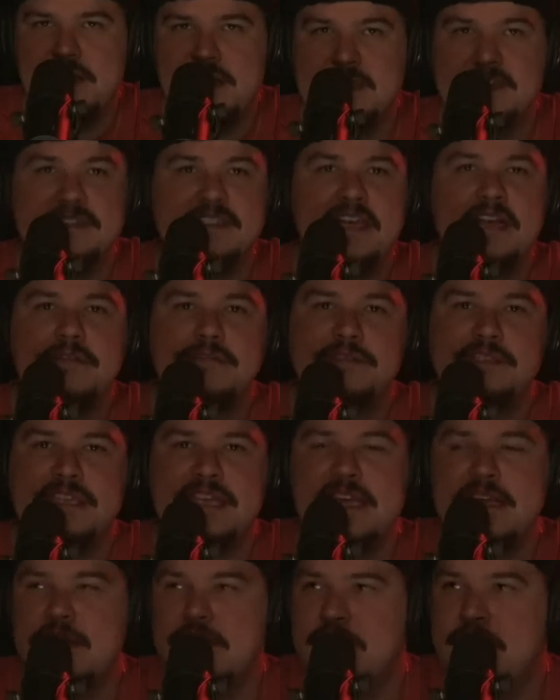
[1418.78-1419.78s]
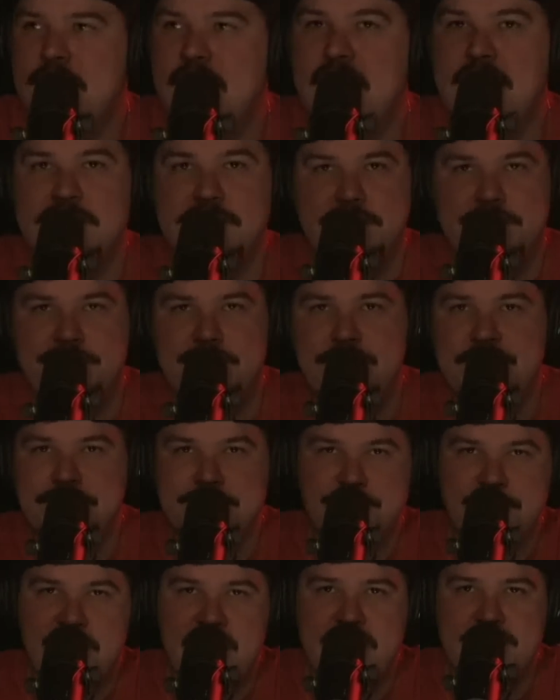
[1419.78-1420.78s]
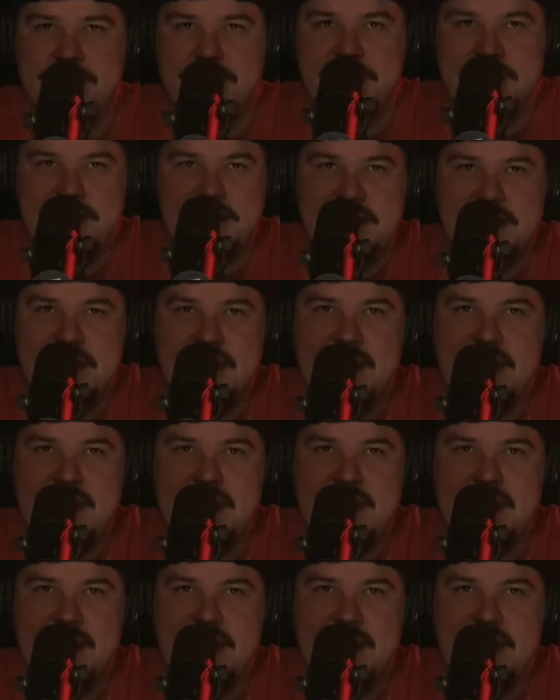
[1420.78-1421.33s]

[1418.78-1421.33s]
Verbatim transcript: Instead of seeing her as a false prophet,